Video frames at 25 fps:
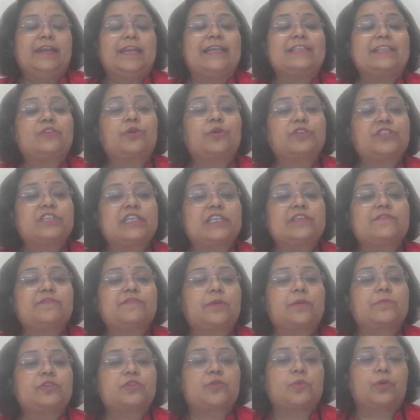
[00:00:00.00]
Next question is
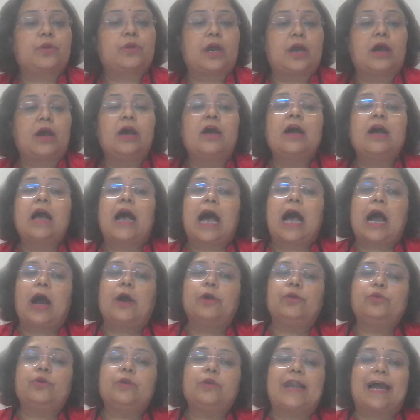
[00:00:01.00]
from Sona.
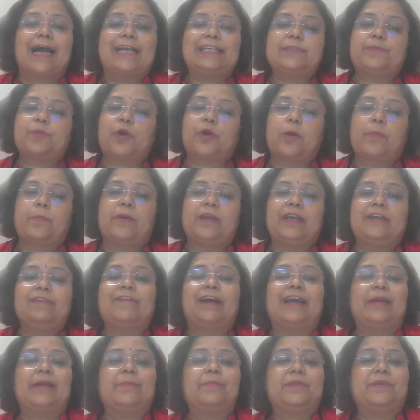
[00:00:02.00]
How to latch
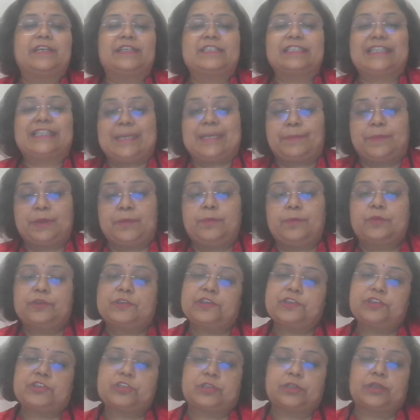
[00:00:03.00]
properly while sleeping
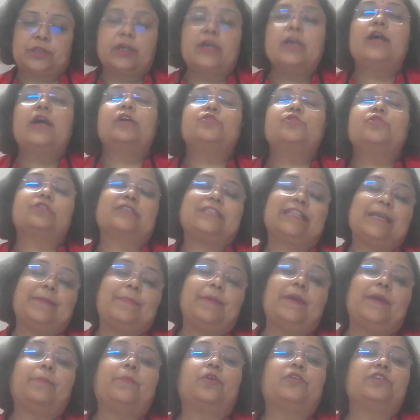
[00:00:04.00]
position? So
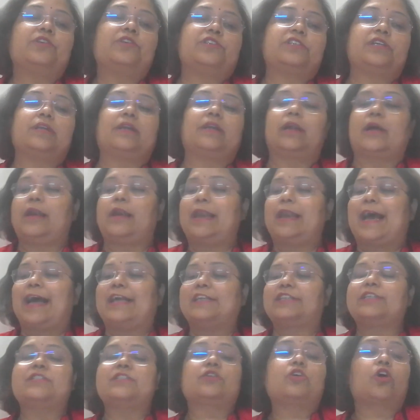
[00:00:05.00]
sleeping position
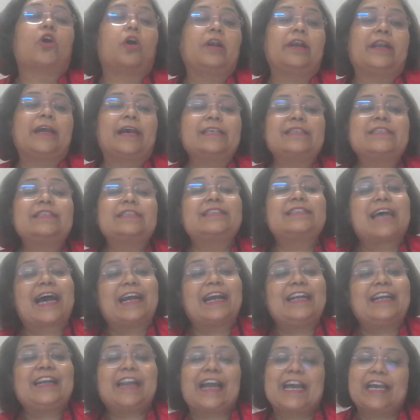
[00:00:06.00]
latch is called as
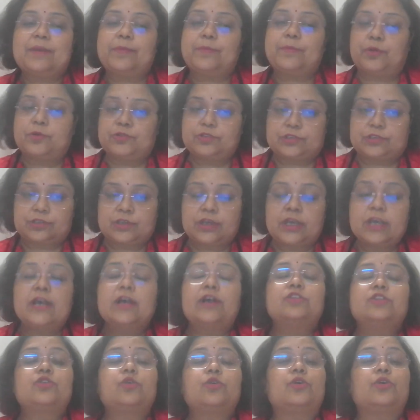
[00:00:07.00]
sideline pose.
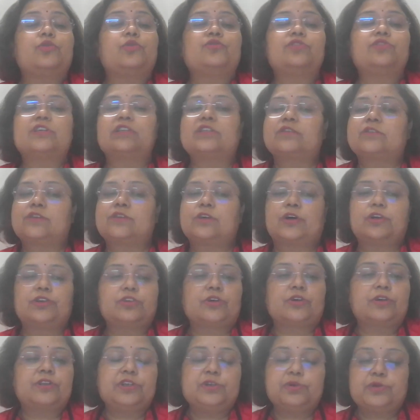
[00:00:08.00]
So you just
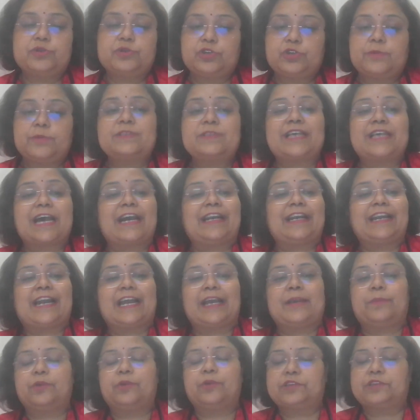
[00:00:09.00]
search on YouTube
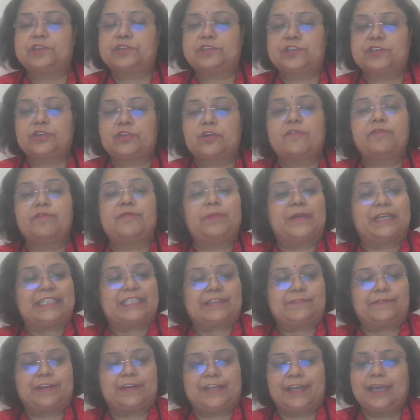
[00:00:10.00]
sideline position of
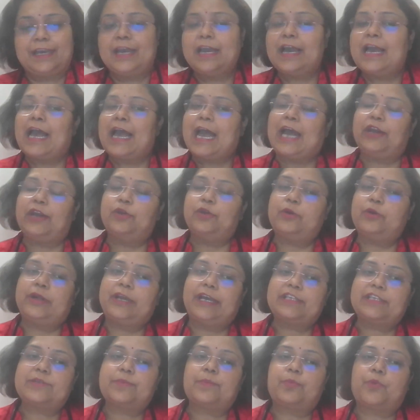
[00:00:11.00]
breastfeeding, and you'll
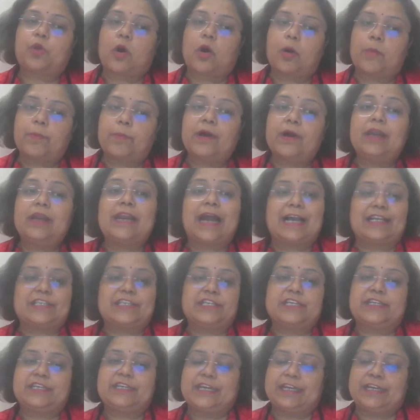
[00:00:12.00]
get a proper
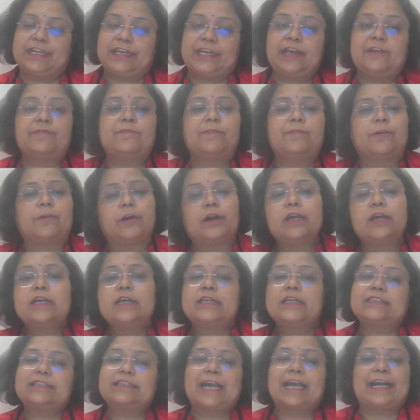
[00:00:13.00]
latching technique for
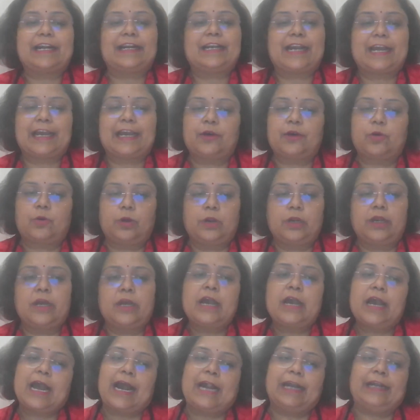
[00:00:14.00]
sideline hold,
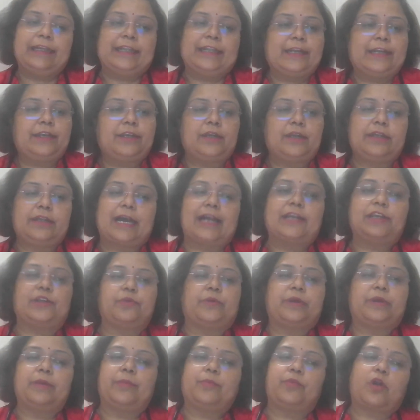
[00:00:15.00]
and that
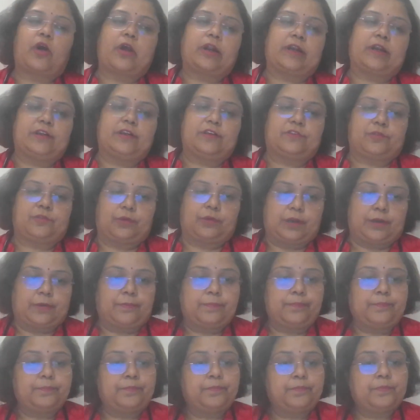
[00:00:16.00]
you can practice.
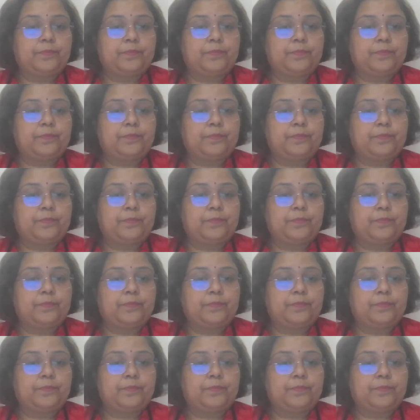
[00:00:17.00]
Sona.